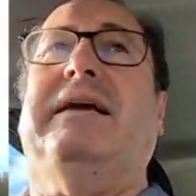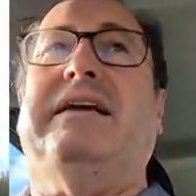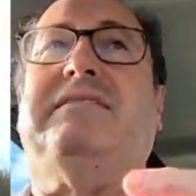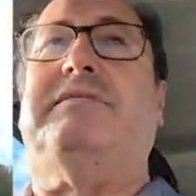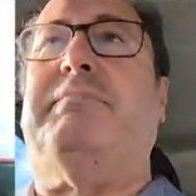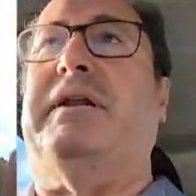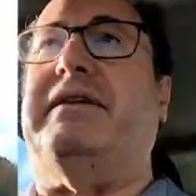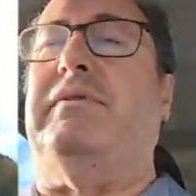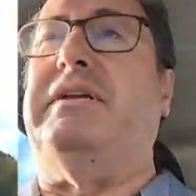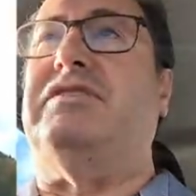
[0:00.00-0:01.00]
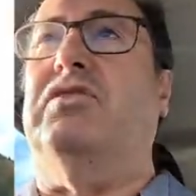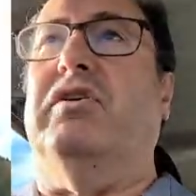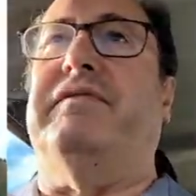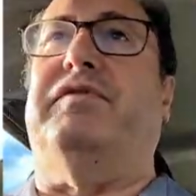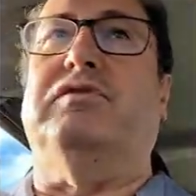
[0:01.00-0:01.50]
It's, but it, it's not
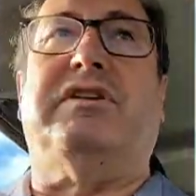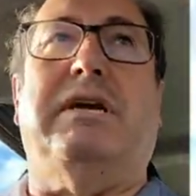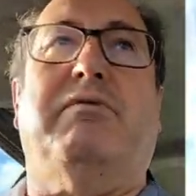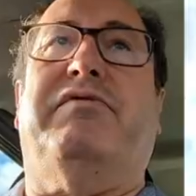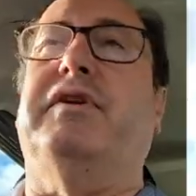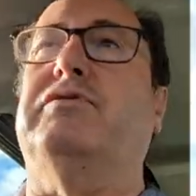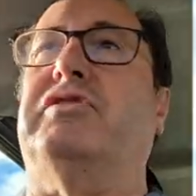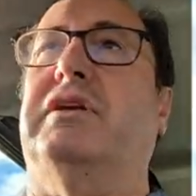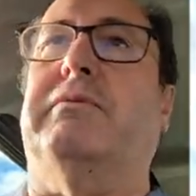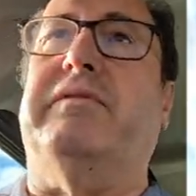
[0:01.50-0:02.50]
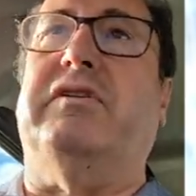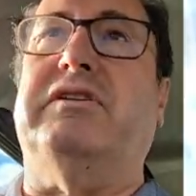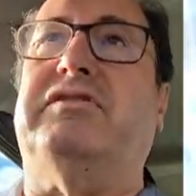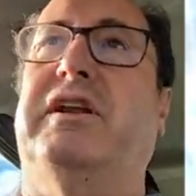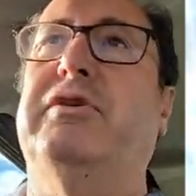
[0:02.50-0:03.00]
the foreseeable future that we've got
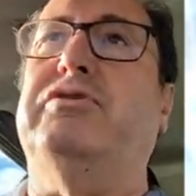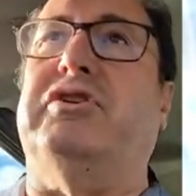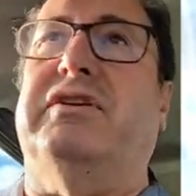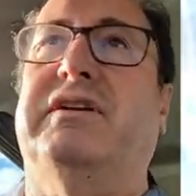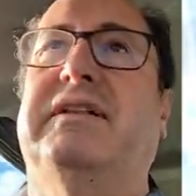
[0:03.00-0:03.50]
a solution,